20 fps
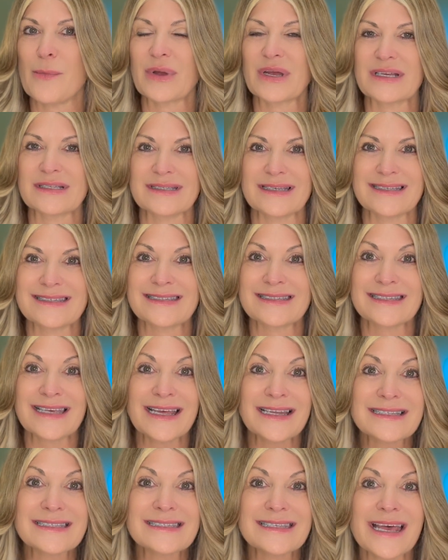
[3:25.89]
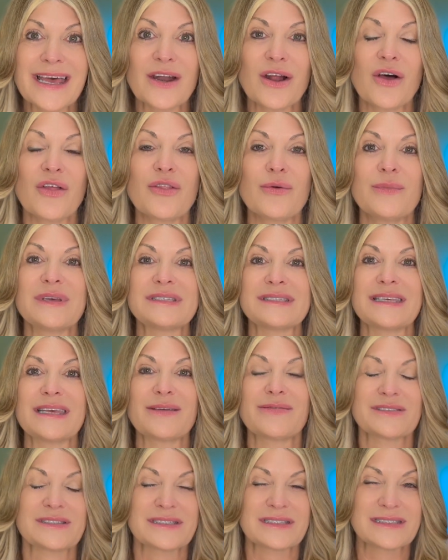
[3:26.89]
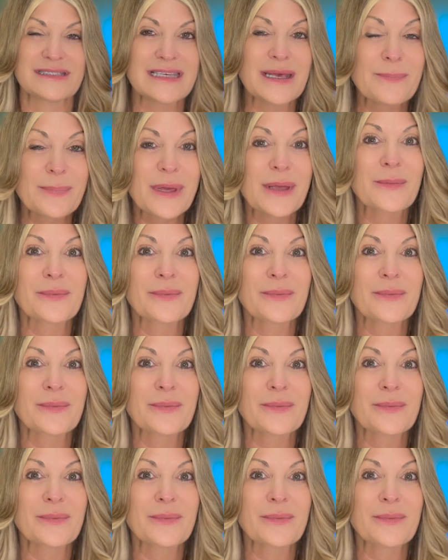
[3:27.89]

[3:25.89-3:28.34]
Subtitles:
because the sunset on the Mississippi